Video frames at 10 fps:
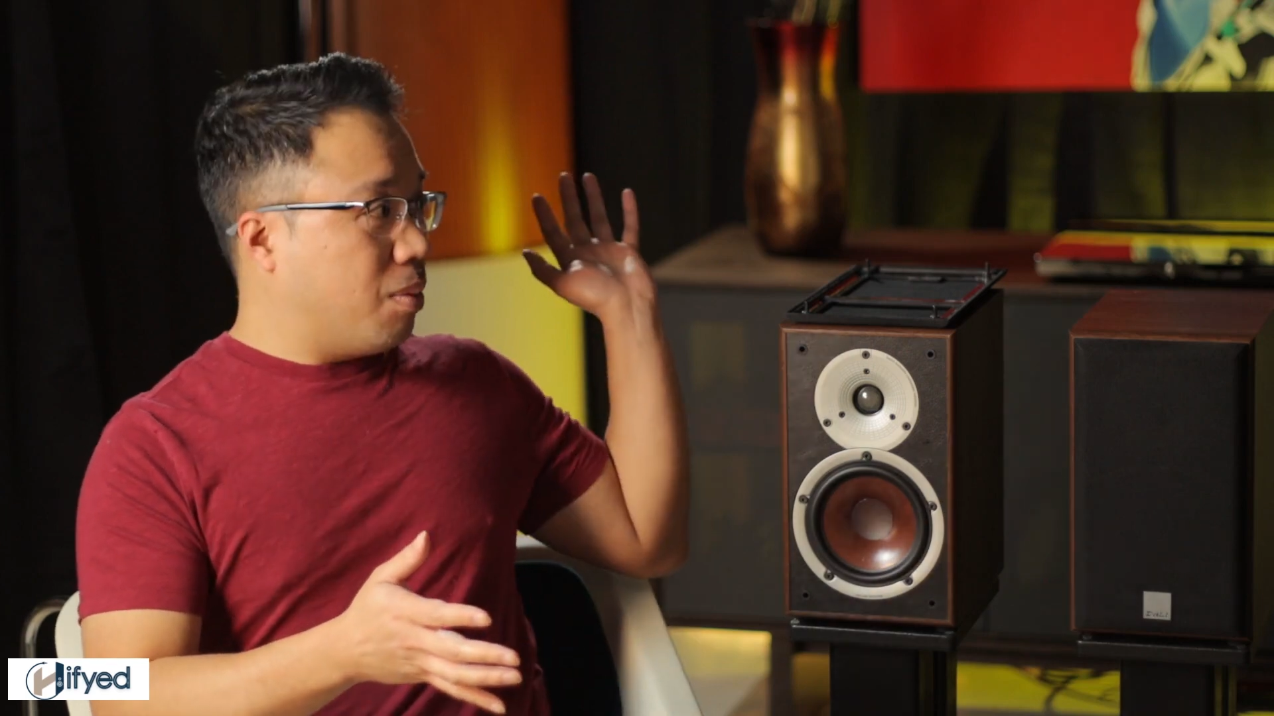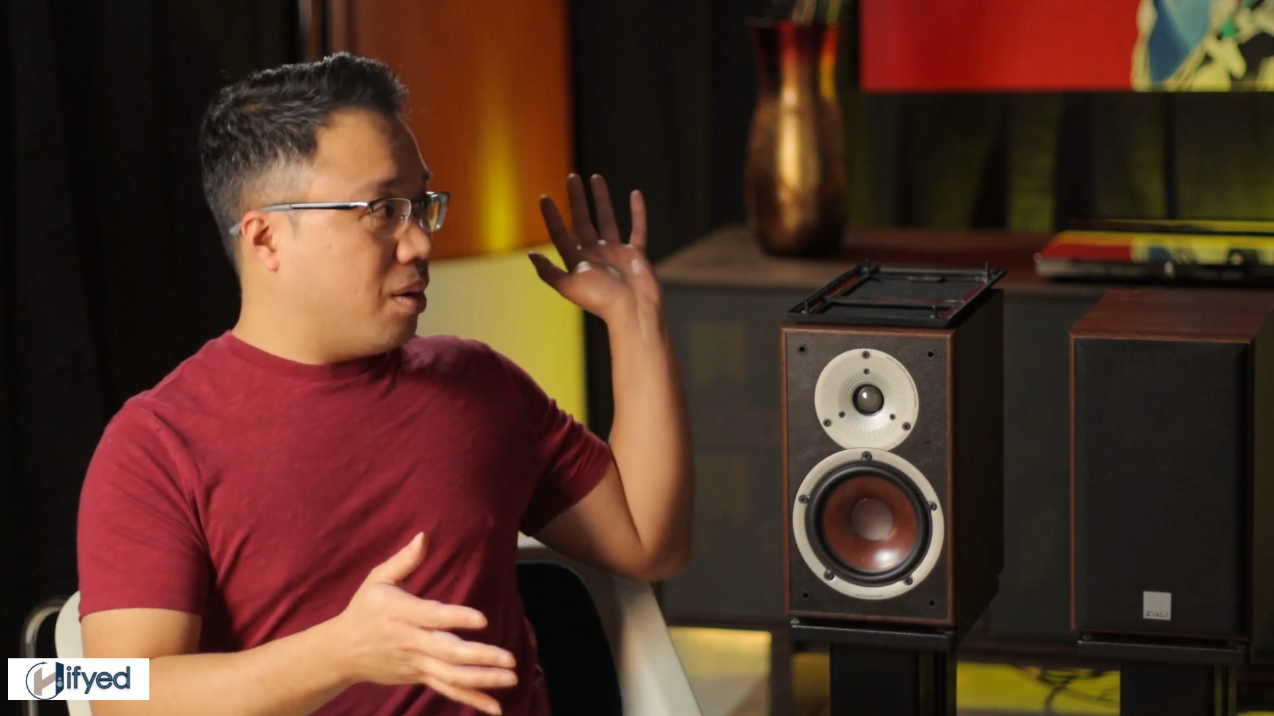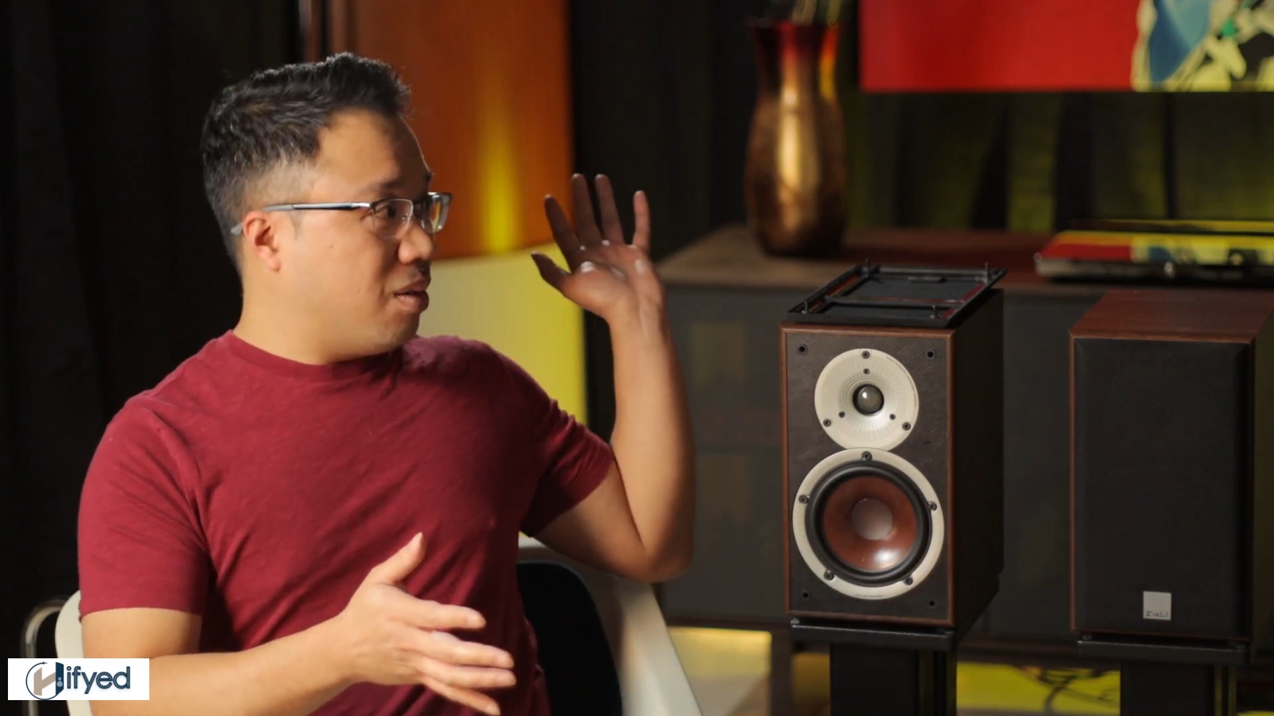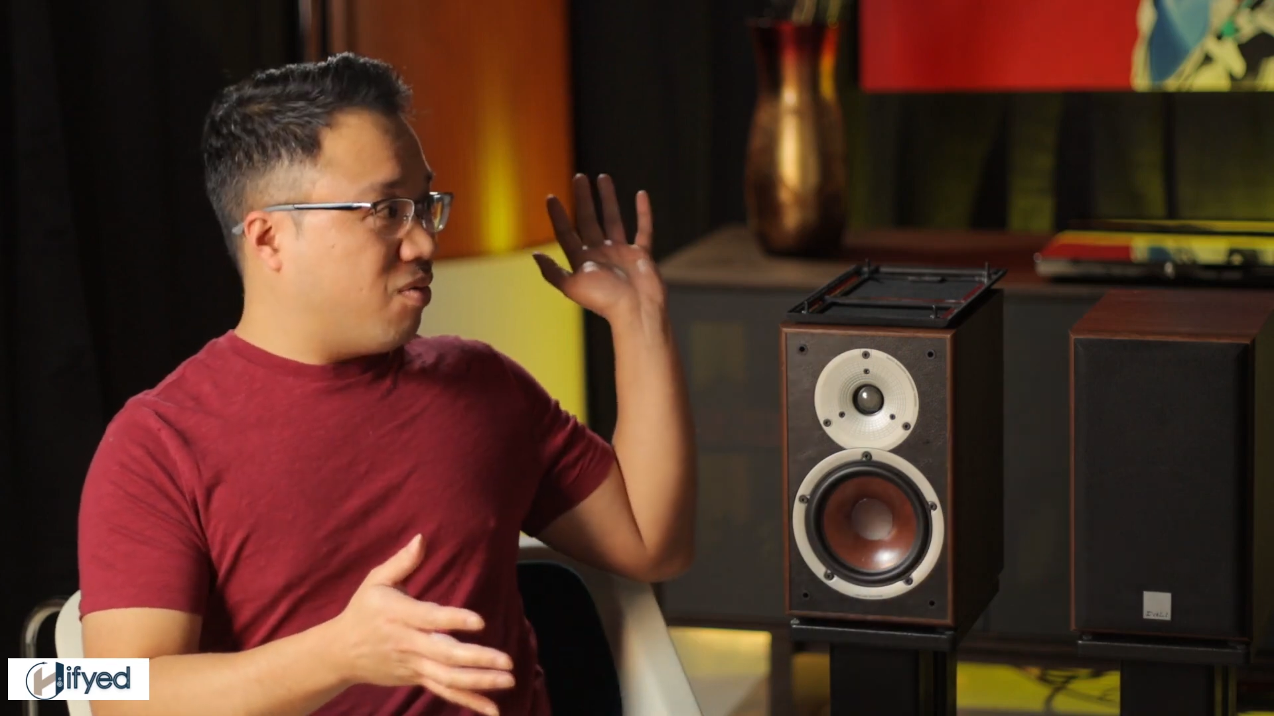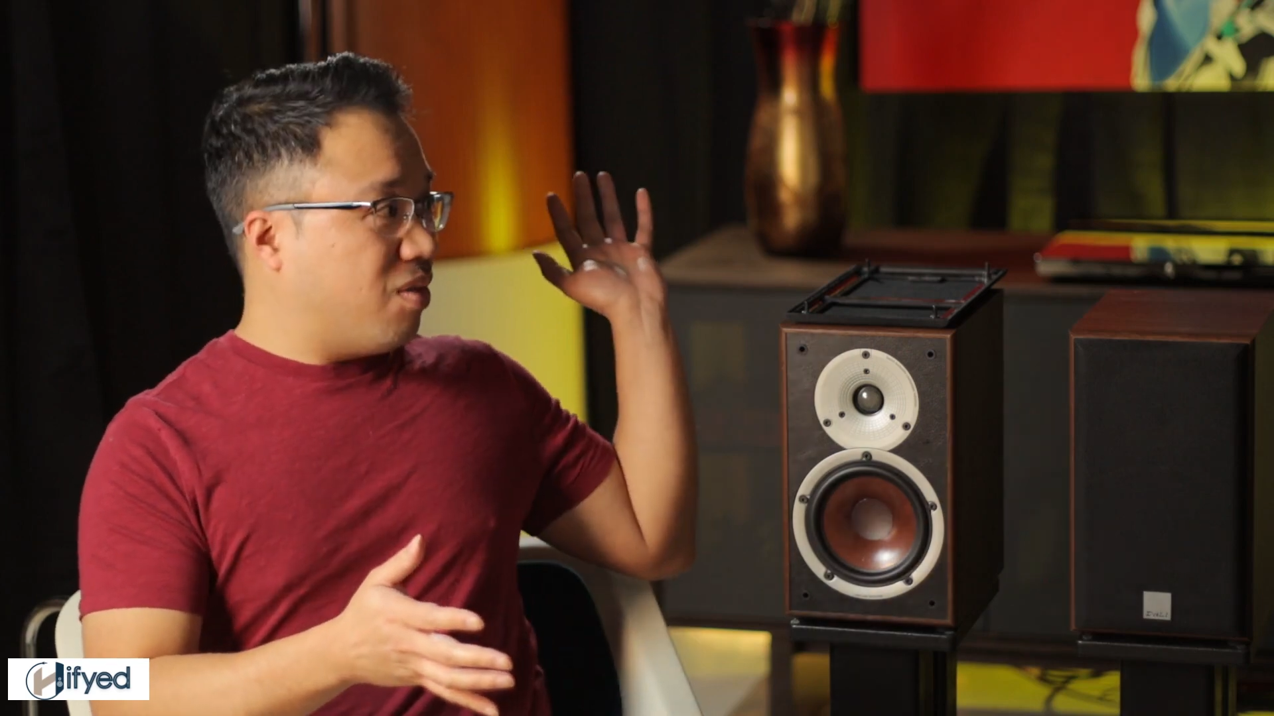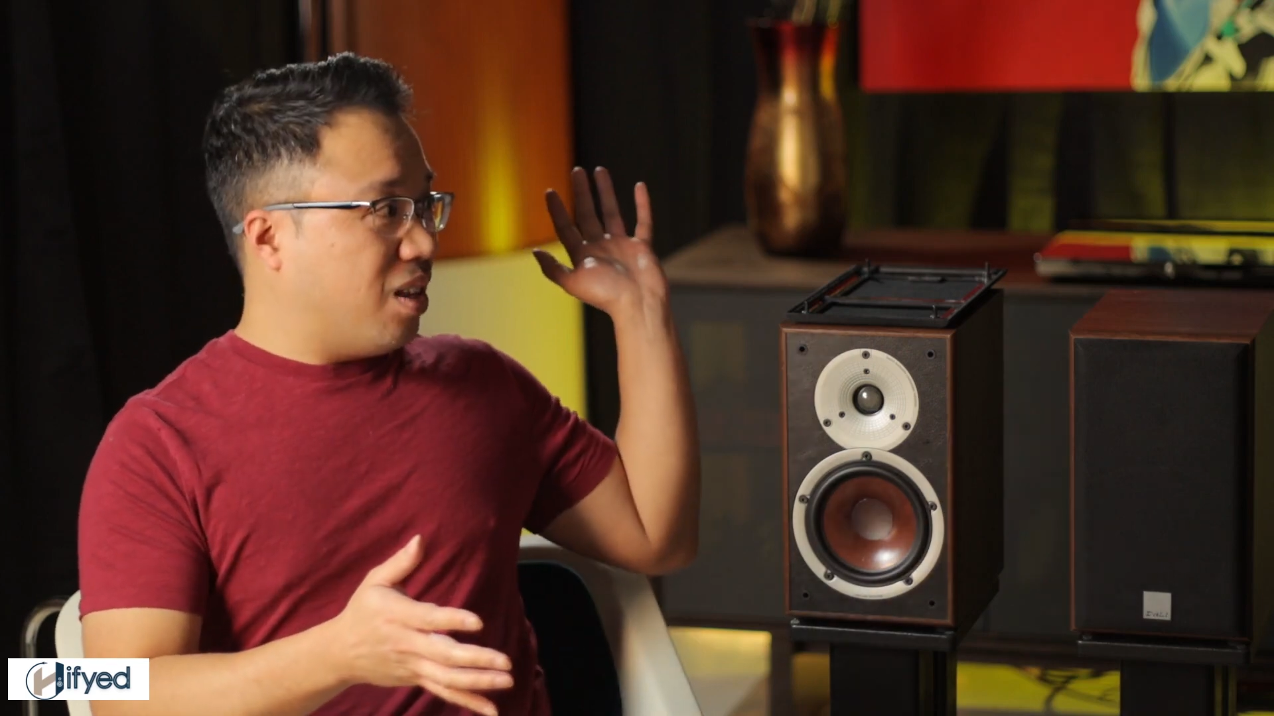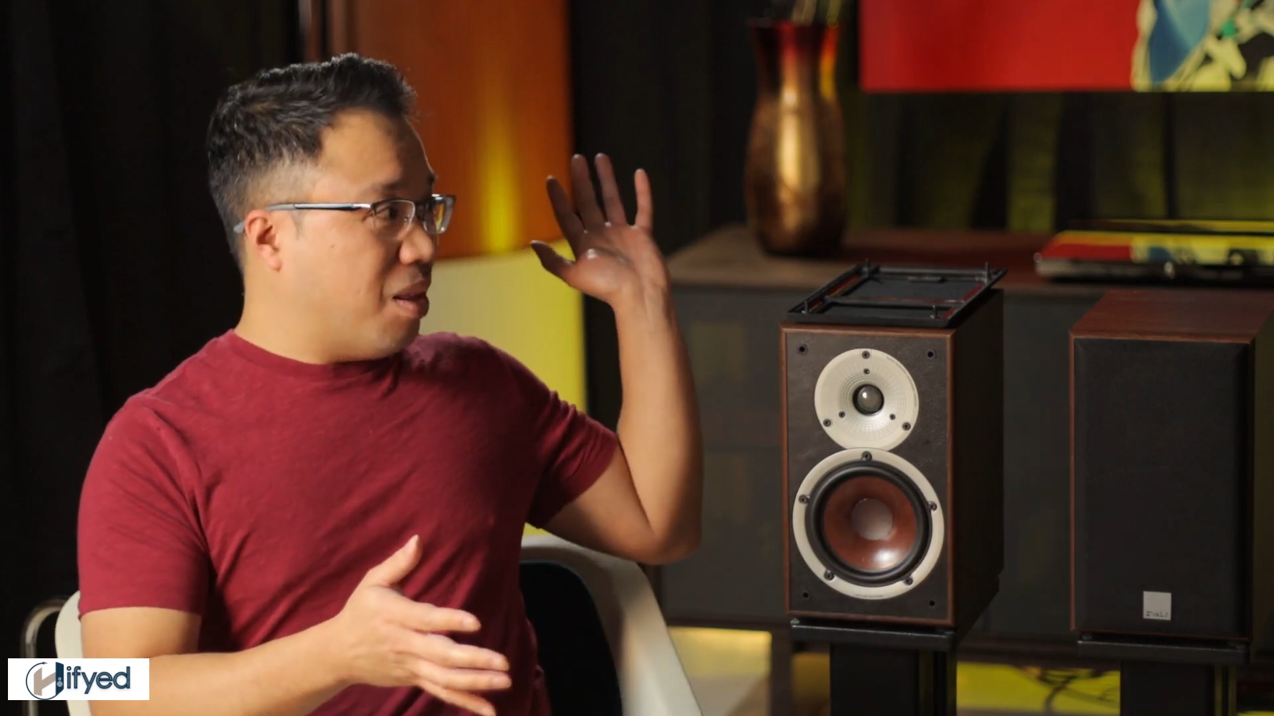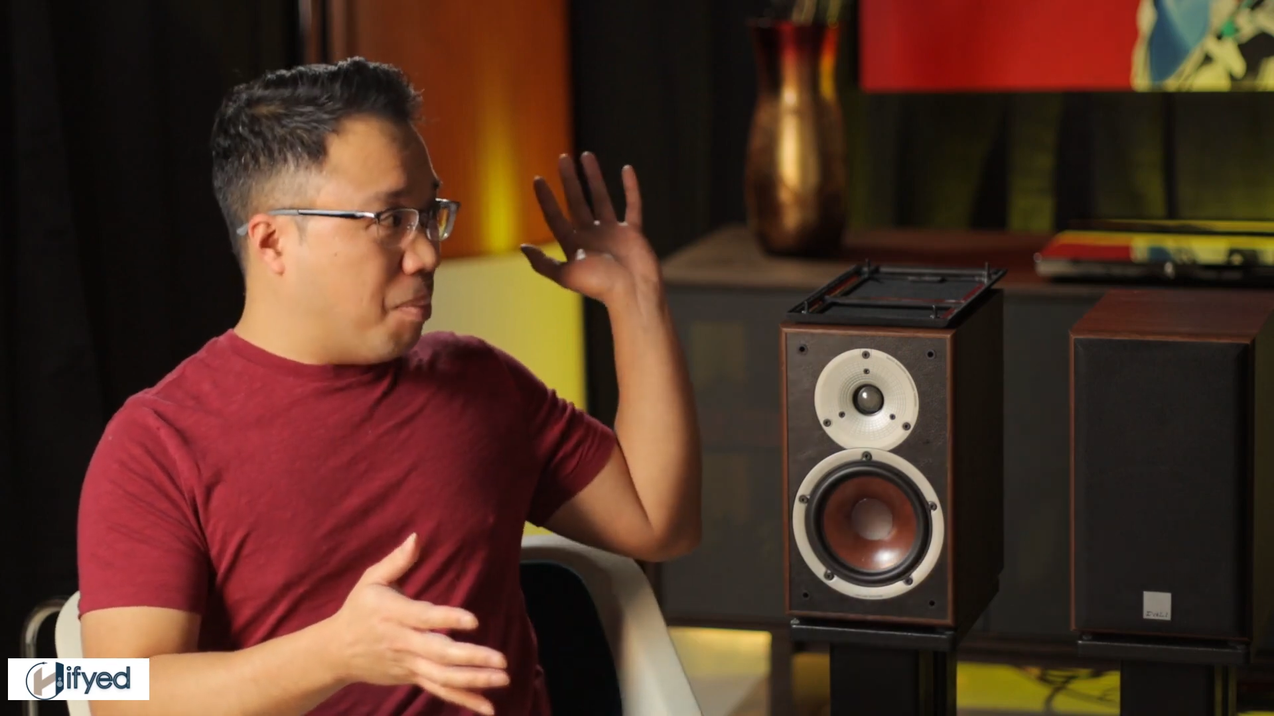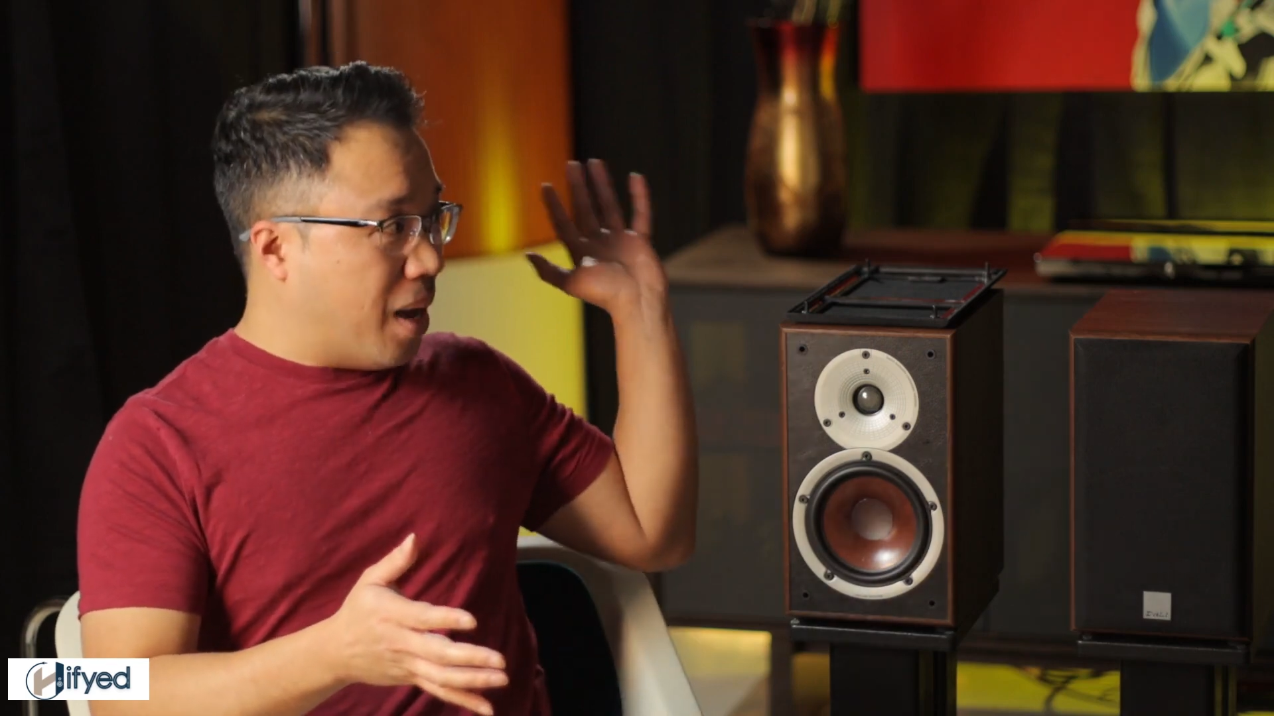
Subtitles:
about in the